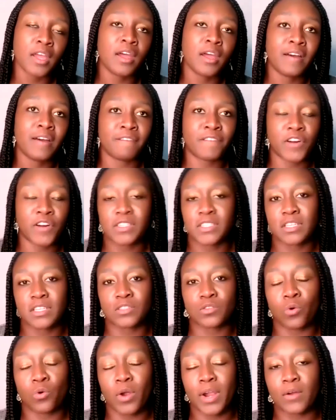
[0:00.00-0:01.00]
versus
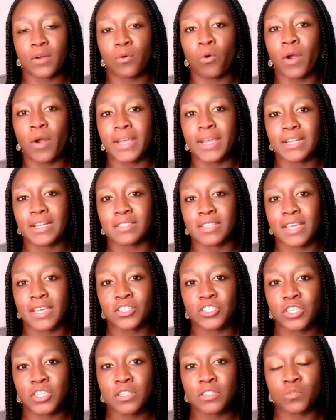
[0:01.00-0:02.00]

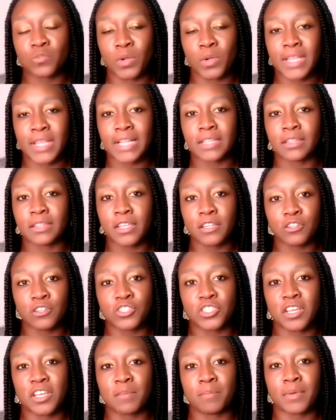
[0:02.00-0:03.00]
organizations where that
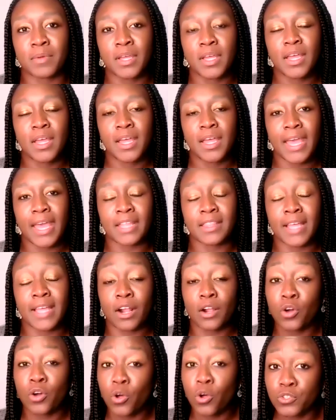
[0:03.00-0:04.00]
leadership and that
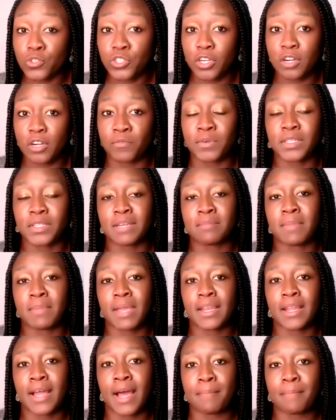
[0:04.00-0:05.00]
culture really may
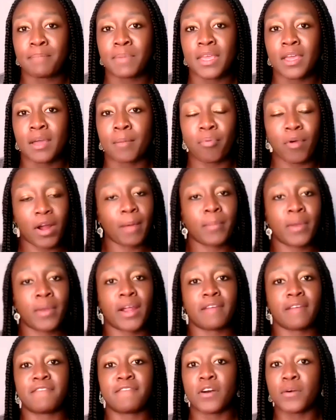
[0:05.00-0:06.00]
not be a
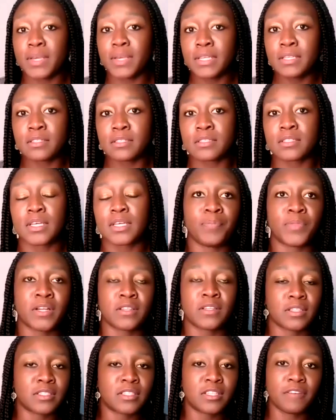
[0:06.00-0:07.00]
primary focus. There's
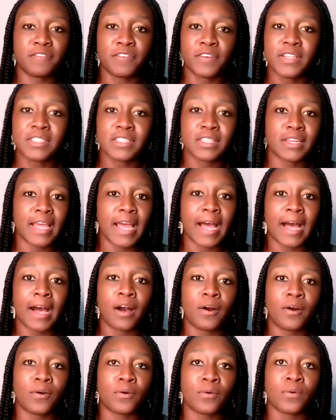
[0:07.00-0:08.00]
a difference in
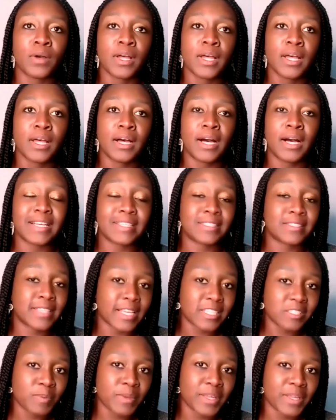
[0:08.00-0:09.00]
how
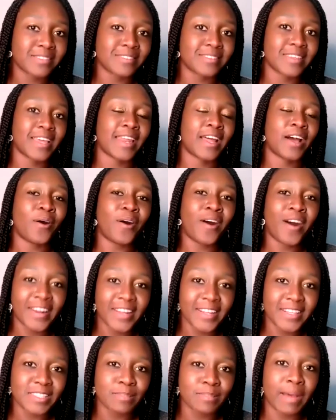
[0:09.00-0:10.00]
assessments and how
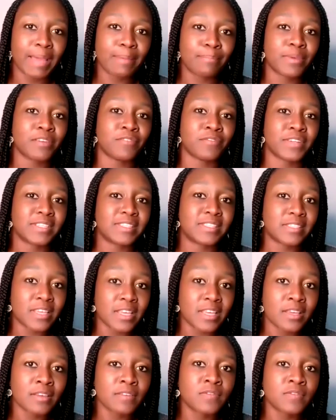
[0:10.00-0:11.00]
audits might be
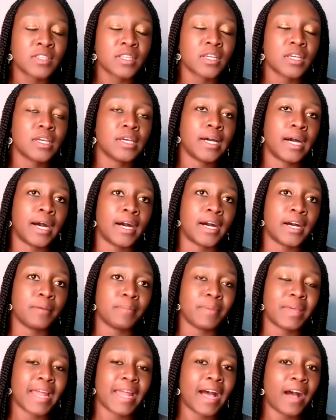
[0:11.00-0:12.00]
received,
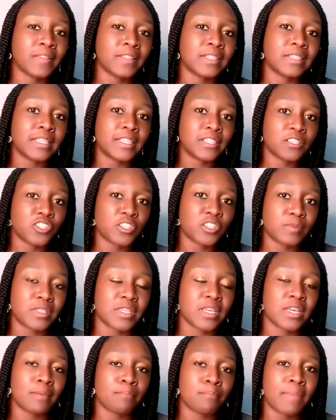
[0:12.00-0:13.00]
and how the leadership
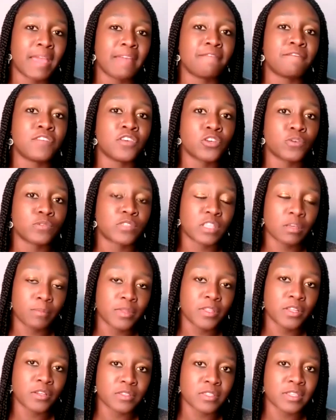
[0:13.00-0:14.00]
team may view some of
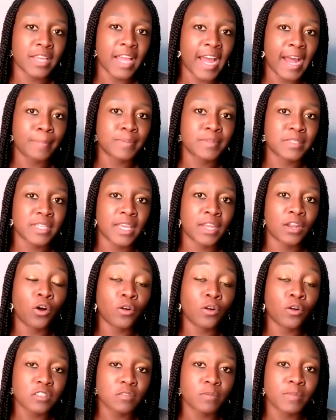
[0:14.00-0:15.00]
those gaps, and
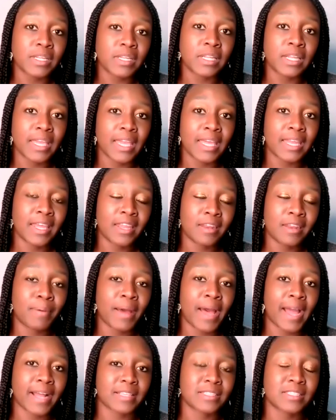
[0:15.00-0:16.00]
ultimately it
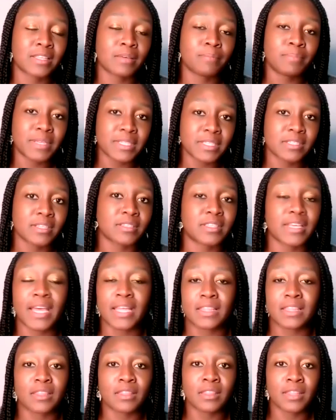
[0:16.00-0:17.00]
impacts the business
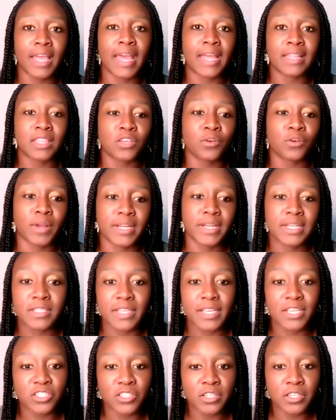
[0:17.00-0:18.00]
and the
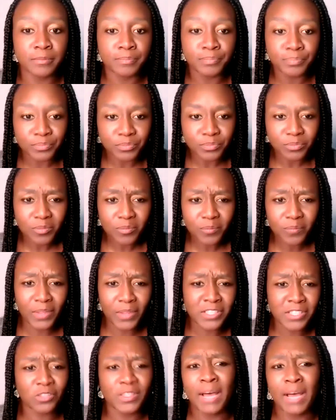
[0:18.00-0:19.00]
organization.
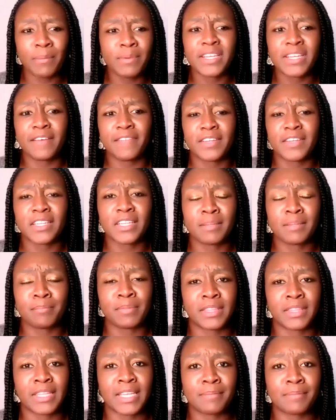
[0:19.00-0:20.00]
So that would definitely
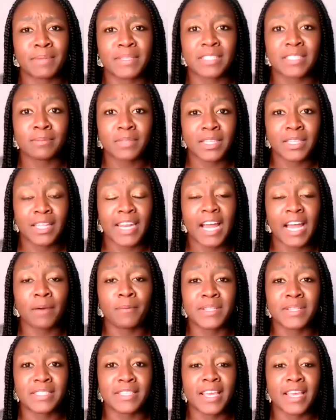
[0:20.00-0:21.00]
be something that I
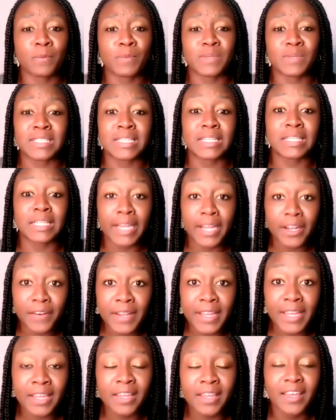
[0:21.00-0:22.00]
would say was
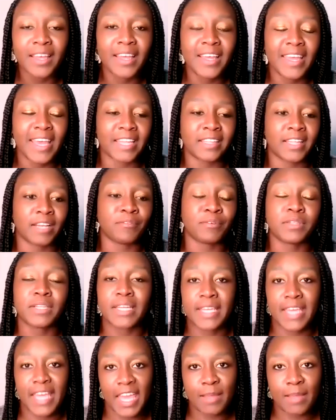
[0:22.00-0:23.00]
glaring and that really
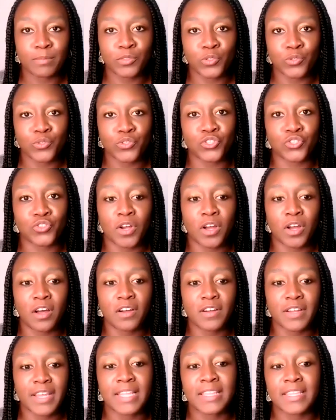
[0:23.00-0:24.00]
came through
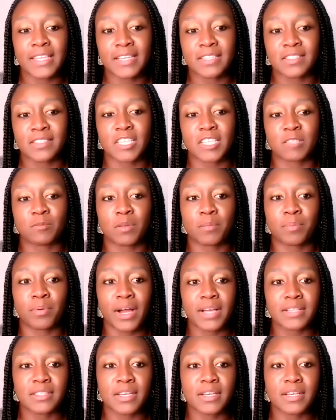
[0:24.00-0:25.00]
strong in the assessment
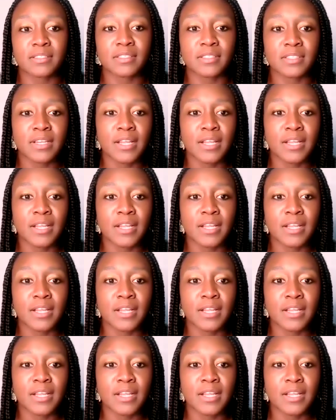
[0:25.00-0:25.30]
process.